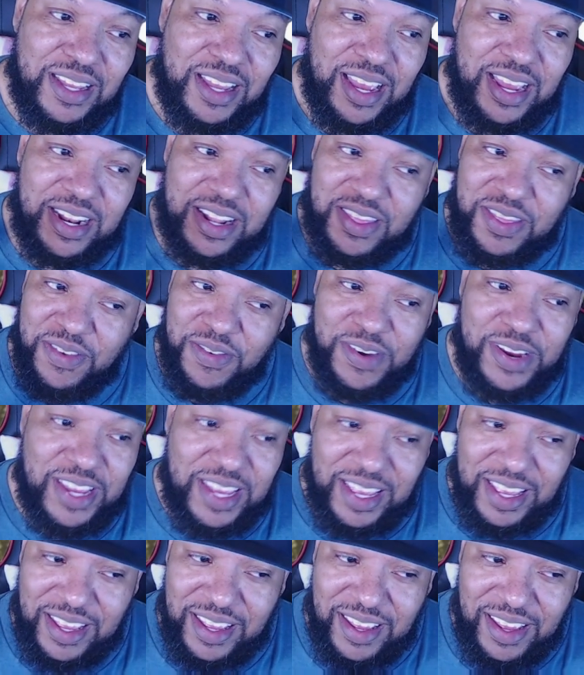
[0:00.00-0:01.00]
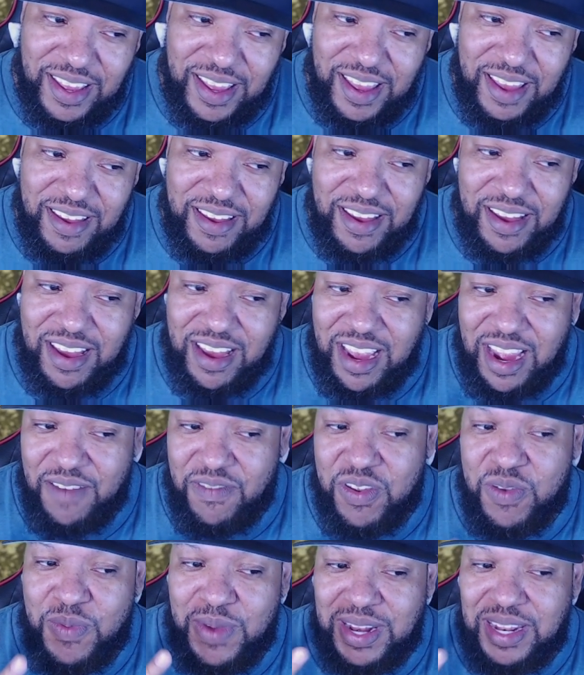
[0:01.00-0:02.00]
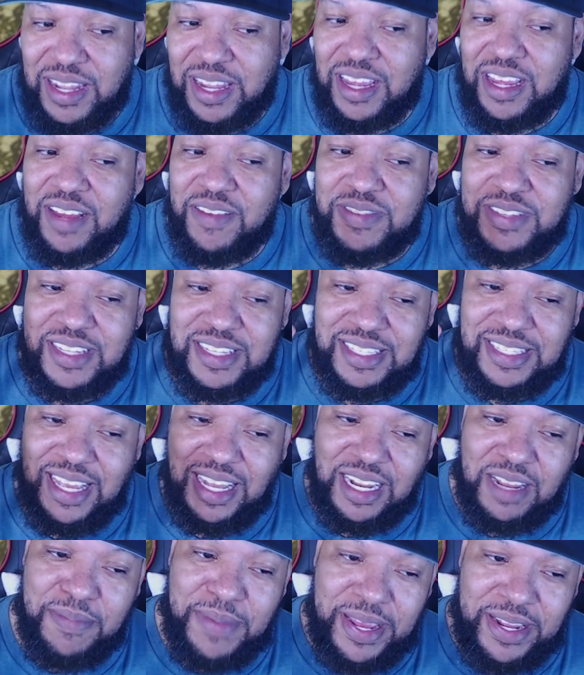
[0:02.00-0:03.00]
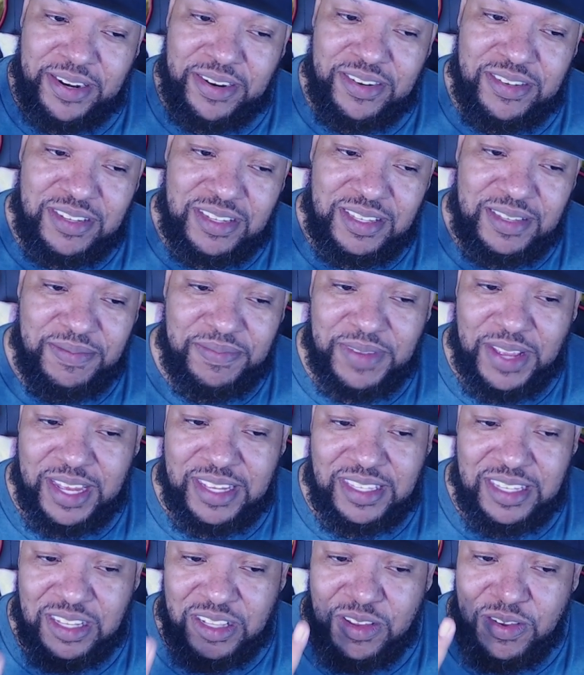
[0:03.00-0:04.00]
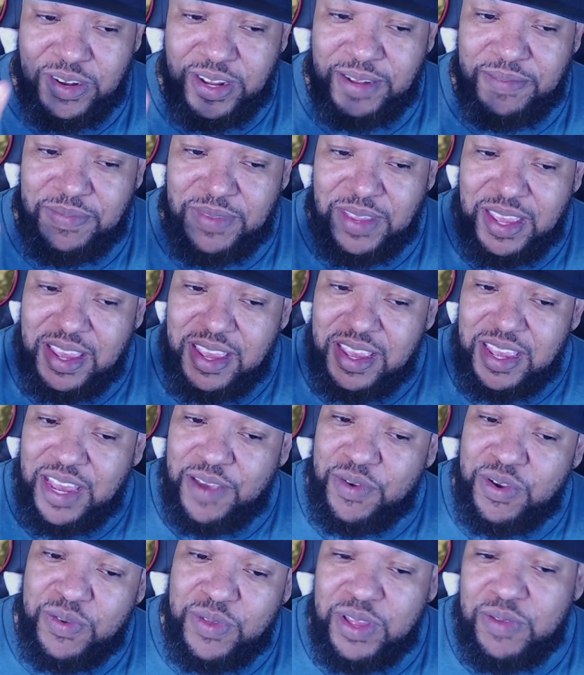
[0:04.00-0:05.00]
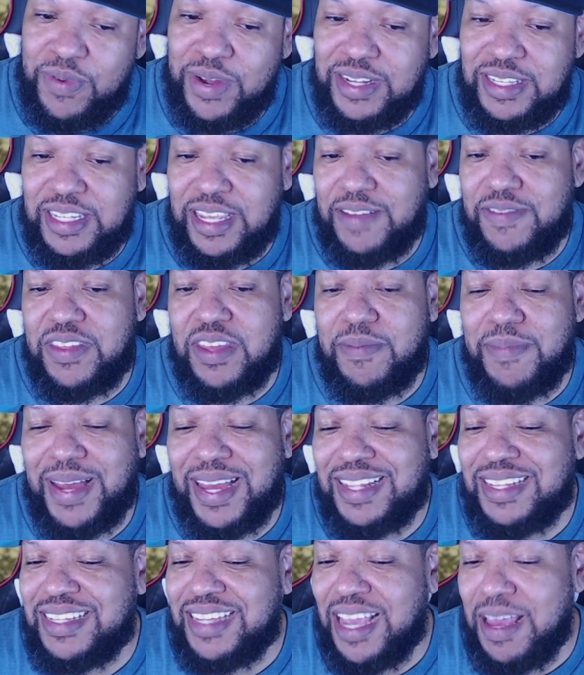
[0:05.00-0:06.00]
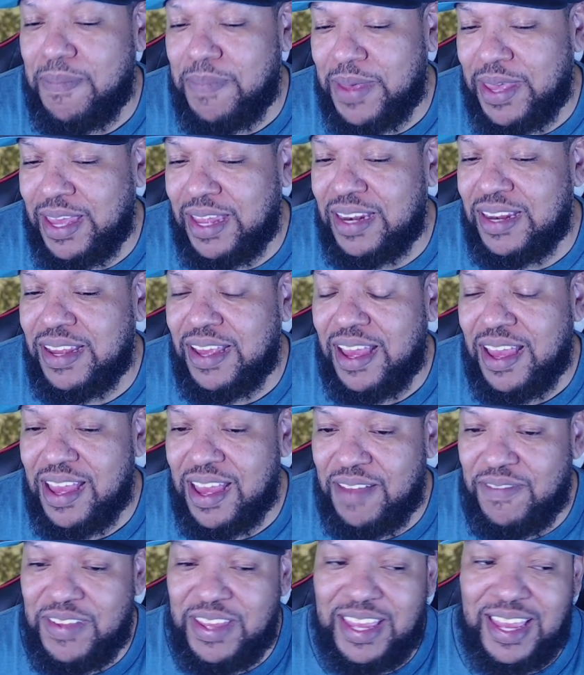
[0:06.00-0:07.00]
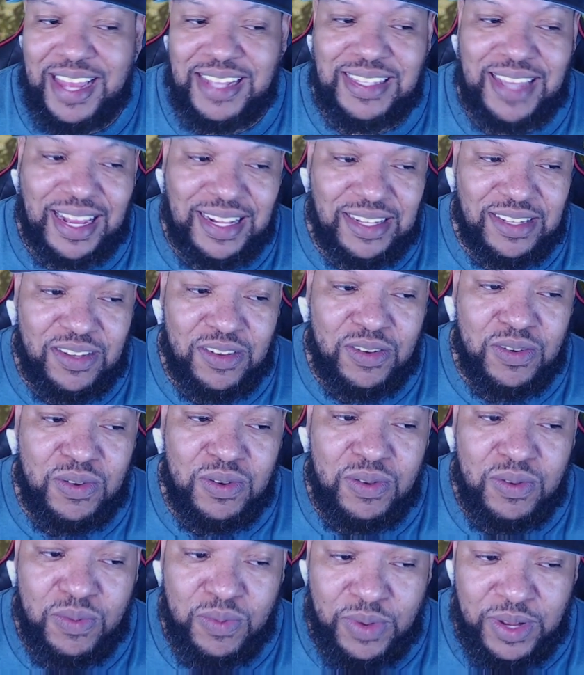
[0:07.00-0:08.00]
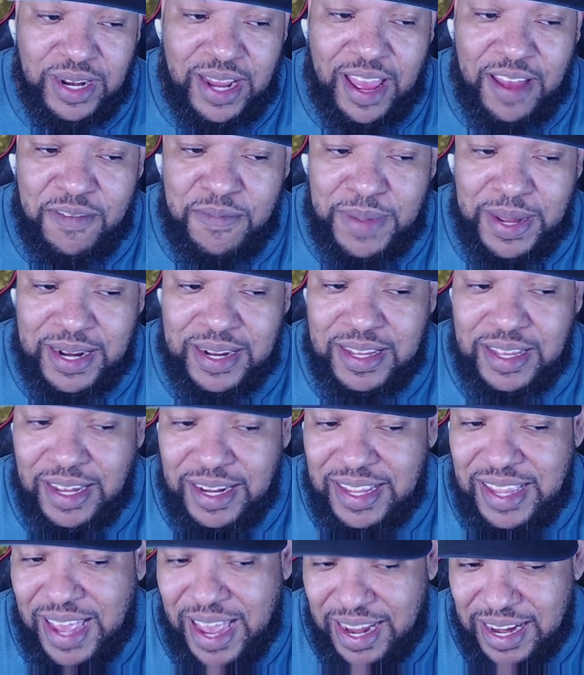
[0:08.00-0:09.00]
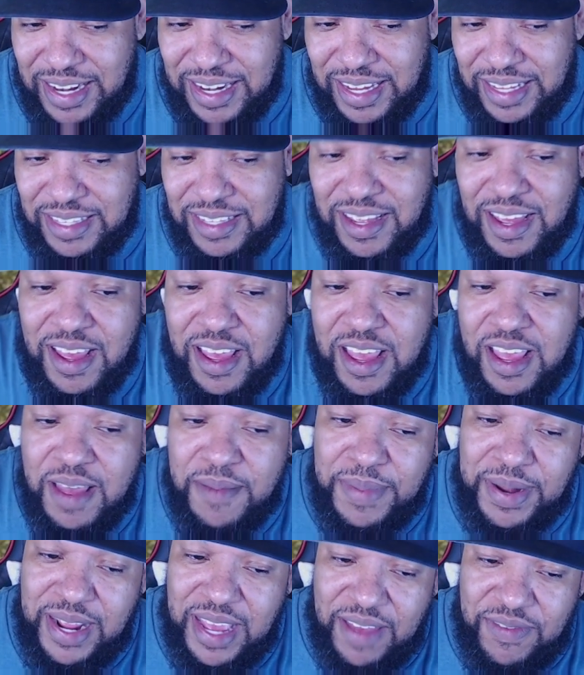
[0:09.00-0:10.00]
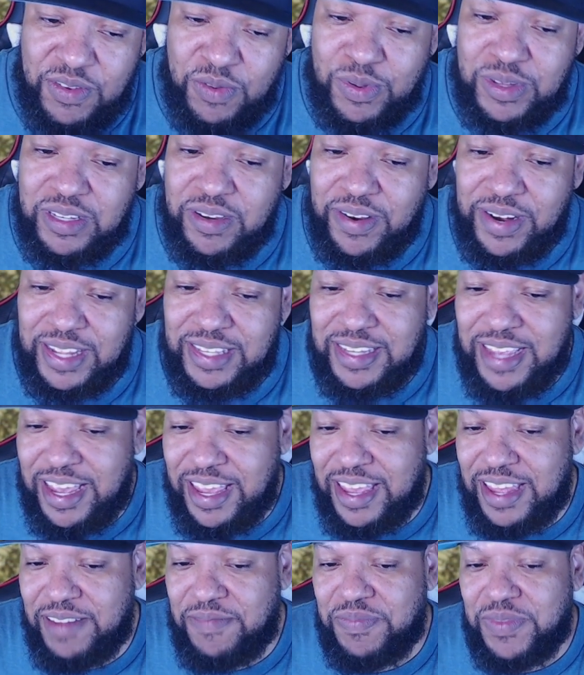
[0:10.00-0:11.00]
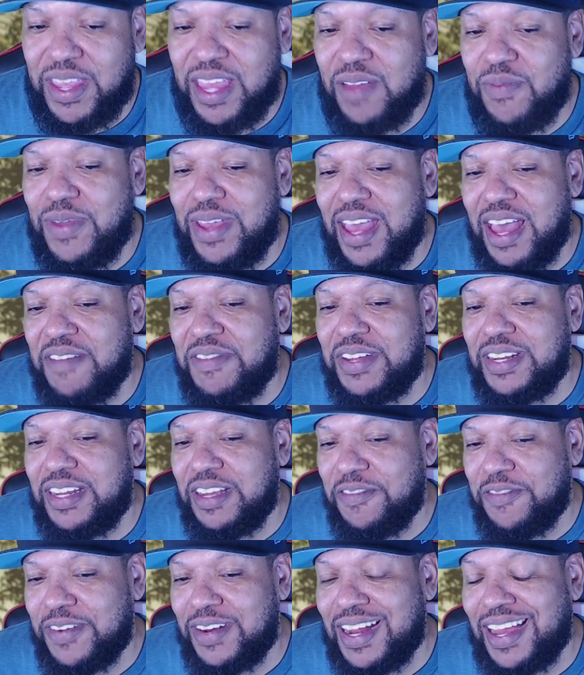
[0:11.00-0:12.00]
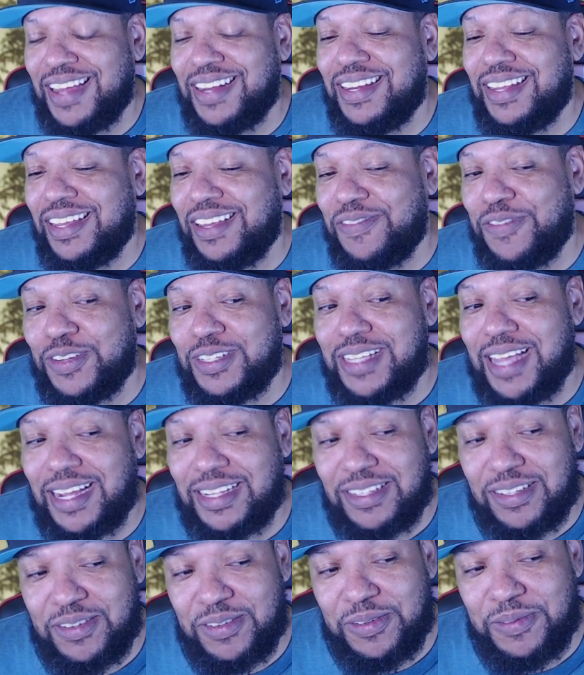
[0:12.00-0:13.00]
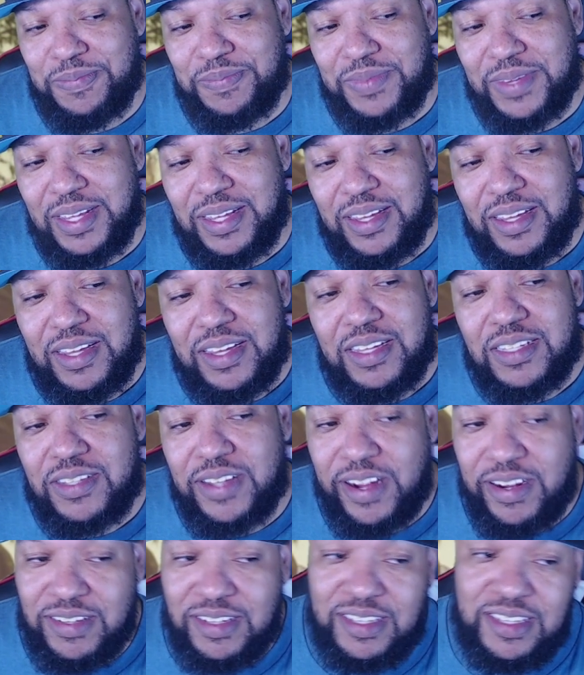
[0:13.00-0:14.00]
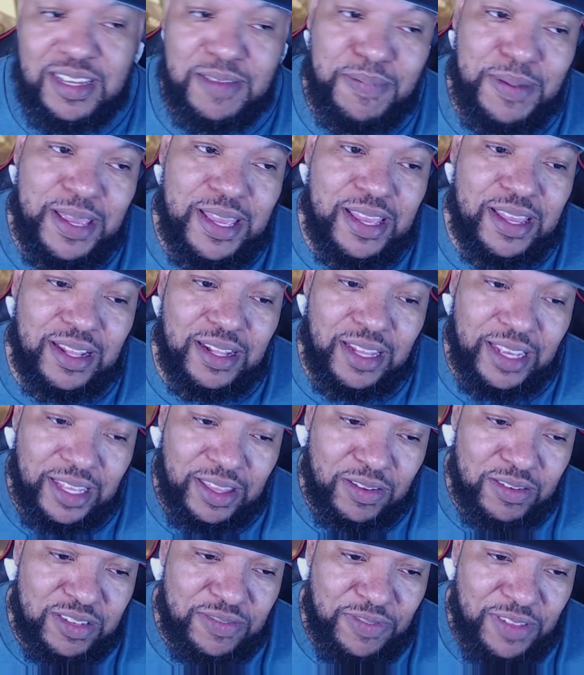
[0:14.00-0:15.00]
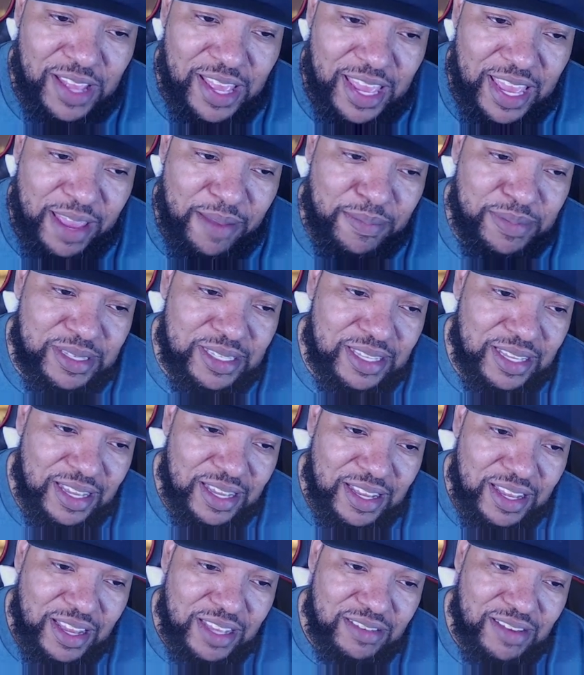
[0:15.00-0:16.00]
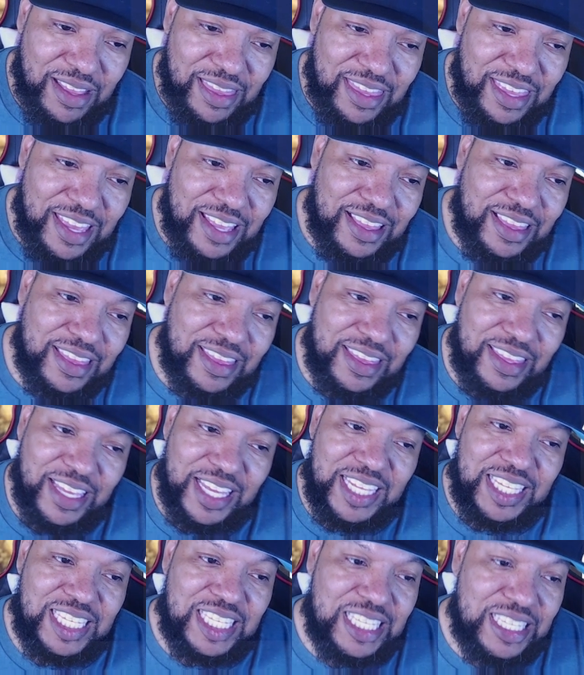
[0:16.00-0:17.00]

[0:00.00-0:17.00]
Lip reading: And 3, everyone loves salamanders, us included, and we really wanted to give them a champion. Heavy and tactical would have been good candidates, but heavy was already taken, and we have a different idea for tactical. So here's a sneak peek. Look at those flames. So I think this